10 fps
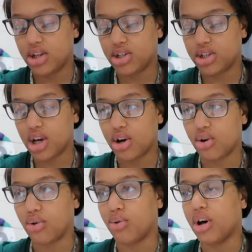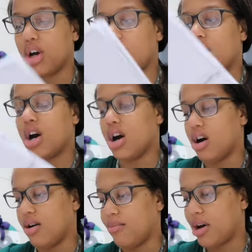So
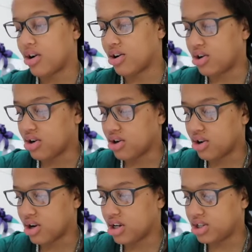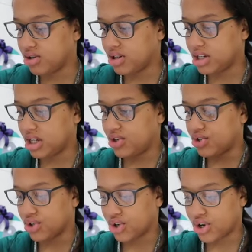her student
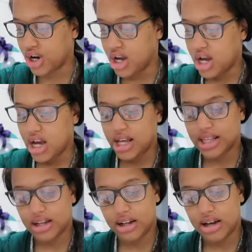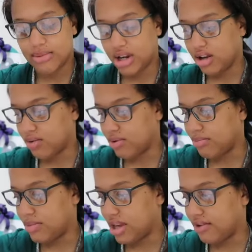teacher is gonna come in here with
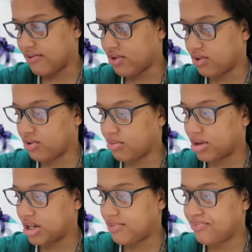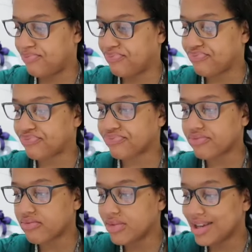me for a little bit.
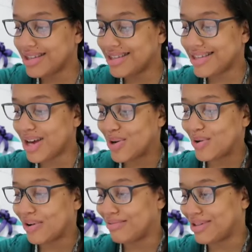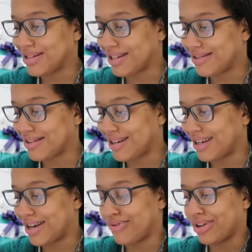So I'm just like trying
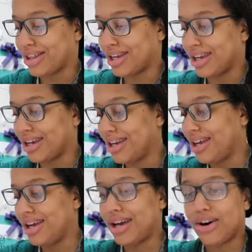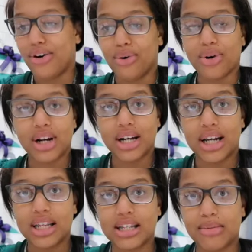to get everything all
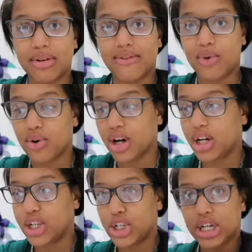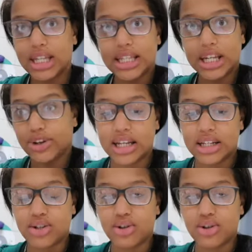organized before she gets me.